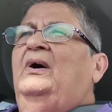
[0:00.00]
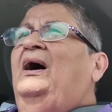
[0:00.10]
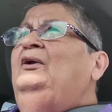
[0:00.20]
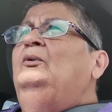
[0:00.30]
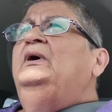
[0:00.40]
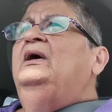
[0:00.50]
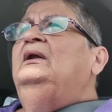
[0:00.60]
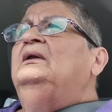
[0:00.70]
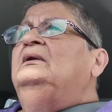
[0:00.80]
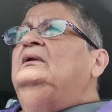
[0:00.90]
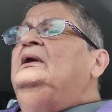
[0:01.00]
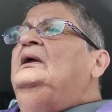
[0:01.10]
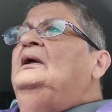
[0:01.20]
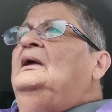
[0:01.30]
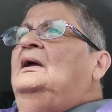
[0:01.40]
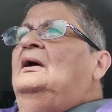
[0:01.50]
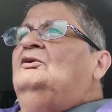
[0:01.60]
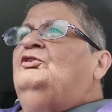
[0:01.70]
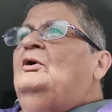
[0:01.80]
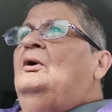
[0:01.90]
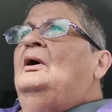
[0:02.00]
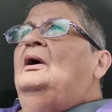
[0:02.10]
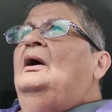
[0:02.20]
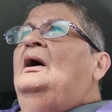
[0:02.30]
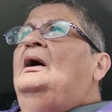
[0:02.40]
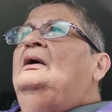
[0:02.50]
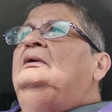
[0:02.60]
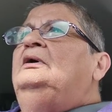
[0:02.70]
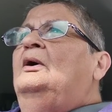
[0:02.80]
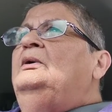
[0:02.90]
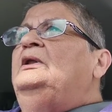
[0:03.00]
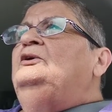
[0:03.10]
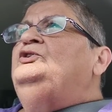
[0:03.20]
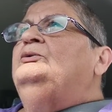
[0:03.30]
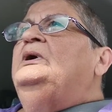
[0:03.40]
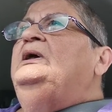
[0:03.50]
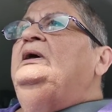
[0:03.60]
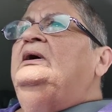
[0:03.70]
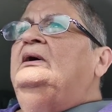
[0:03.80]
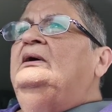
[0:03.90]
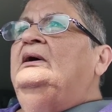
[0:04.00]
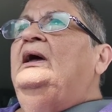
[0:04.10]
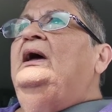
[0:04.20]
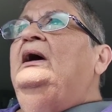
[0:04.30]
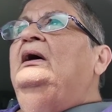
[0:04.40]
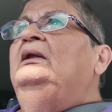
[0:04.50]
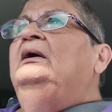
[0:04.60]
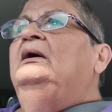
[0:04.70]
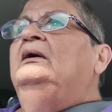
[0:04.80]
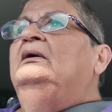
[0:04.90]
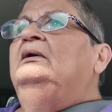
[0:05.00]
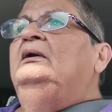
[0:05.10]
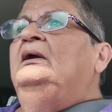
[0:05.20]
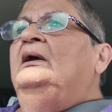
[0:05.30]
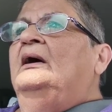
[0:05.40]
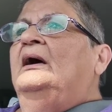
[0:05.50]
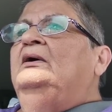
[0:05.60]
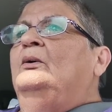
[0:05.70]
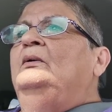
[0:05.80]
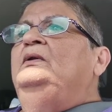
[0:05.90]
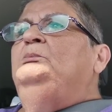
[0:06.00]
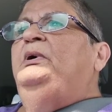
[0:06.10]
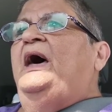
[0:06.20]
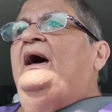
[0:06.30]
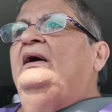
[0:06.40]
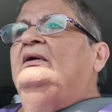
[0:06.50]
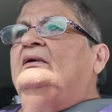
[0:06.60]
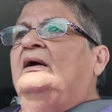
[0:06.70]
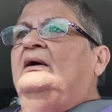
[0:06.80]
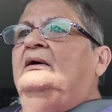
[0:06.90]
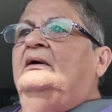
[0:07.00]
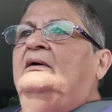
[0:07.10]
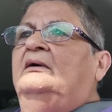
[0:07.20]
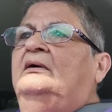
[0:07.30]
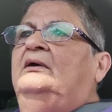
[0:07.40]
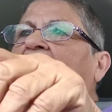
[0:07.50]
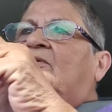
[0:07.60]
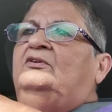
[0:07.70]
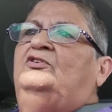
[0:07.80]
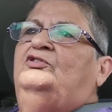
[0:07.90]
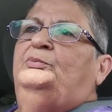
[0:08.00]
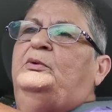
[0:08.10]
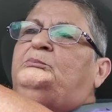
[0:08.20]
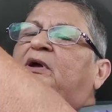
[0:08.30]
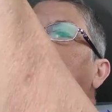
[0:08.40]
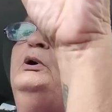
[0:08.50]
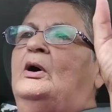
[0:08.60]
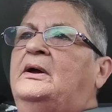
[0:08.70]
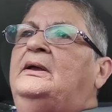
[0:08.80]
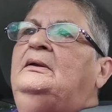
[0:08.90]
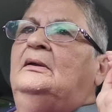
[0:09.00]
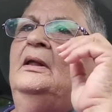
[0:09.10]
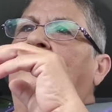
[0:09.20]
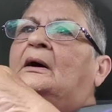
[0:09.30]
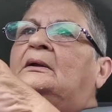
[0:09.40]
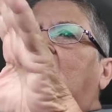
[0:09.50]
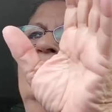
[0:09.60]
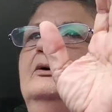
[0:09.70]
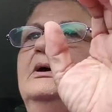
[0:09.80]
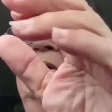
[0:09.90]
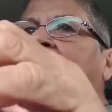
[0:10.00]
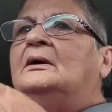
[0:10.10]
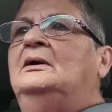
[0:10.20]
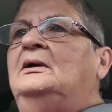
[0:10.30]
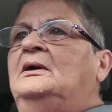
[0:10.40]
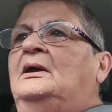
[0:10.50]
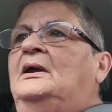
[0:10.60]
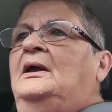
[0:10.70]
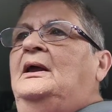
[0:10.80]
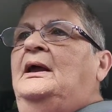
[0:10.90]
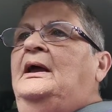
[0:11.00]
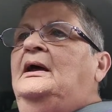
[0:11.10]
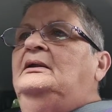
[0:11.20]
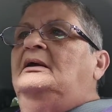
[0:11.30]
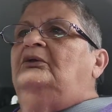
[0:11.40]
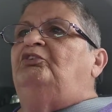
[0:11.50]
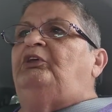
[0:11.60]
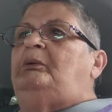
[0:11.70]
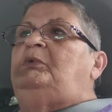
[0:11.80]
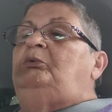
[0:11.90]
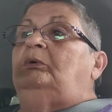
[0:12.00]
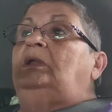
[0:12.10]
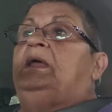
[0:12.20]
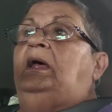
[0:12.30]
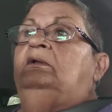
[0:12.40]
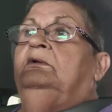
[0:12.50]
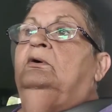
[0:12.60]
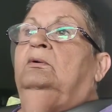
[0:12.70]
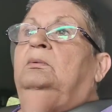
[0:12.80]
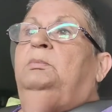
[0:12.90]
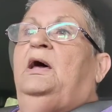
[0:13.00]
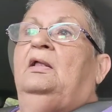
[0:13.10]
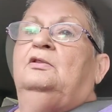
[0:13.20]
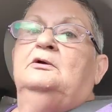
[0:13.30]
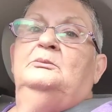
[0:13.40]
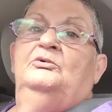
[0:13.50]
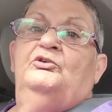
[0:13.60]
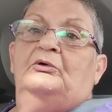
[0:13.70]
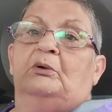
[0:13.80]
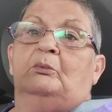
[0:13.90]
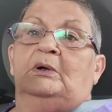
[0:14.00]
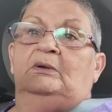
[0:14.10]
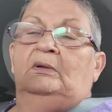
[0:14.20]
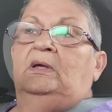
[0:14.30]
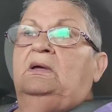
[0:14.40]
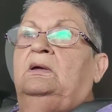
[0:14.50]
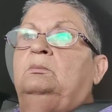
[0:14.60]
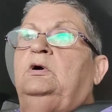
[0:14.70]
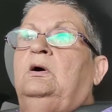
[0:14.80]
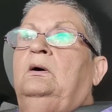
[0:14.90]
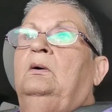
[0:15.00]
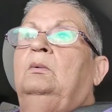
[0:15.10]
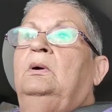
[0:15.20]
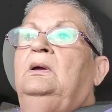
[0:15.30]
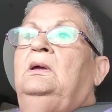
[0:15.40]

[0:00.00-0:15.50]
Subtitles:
I don't get it. So I go get a drink, and I go in the back, it's just a big parking lot area, and Sammy really had to go to the bathroom, so I wanted to let him go,